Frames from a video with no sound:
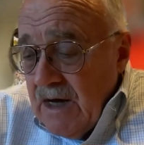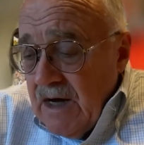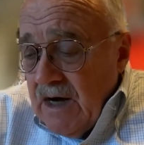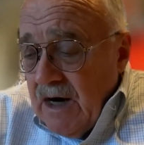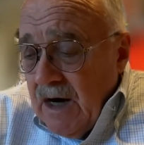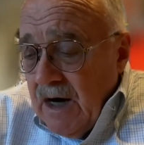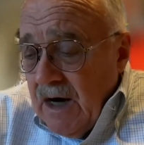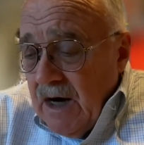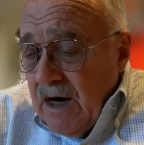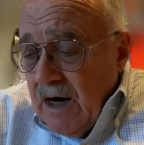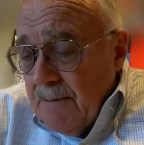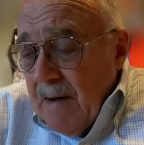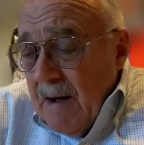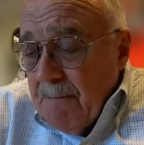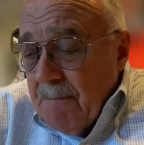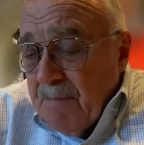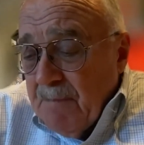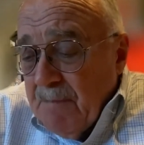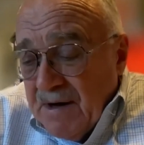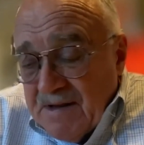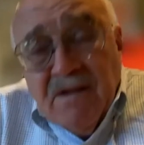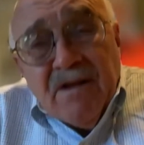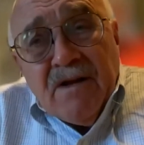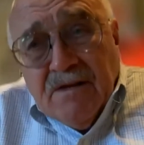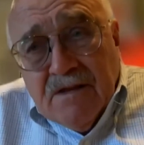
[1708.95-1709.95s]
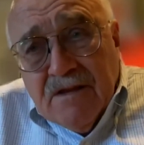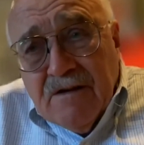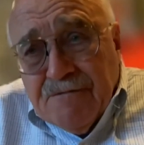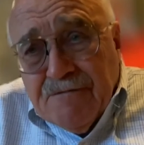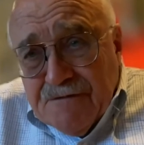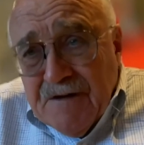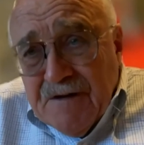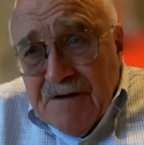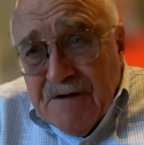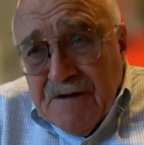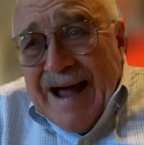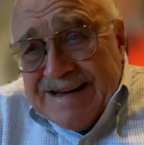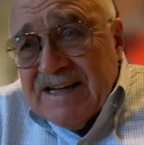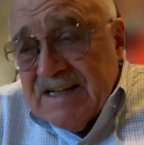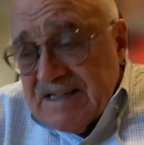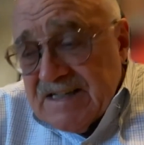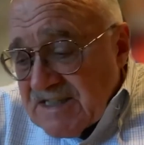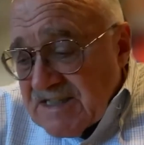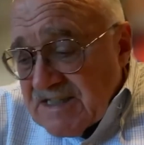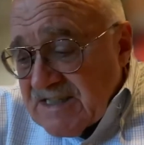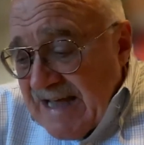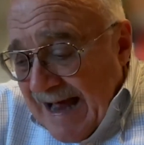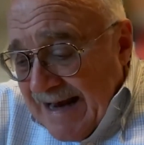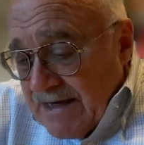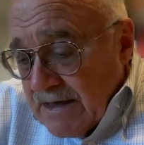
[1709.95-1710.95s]
But the fact
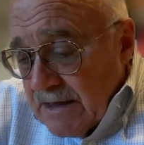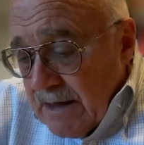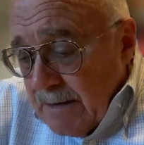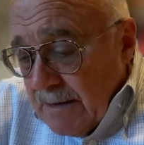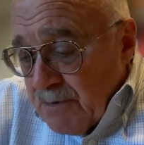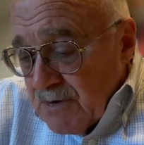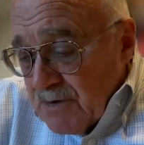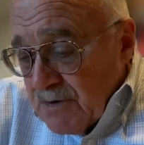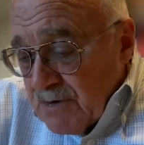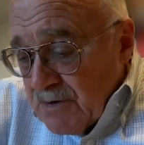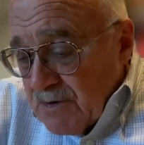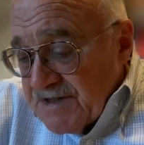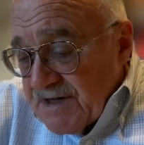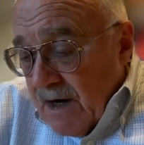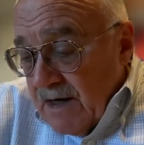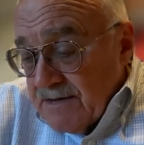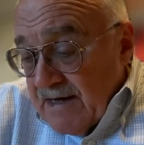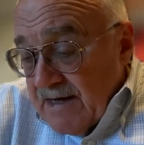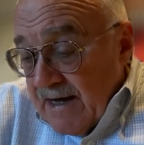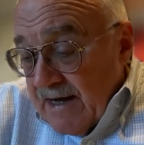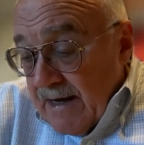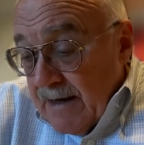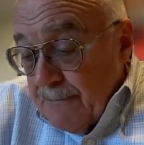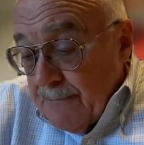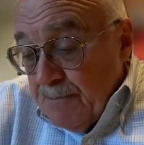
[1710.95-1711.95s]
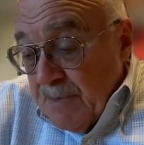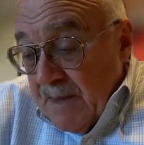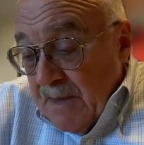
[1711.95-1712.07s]
is that number's gone down.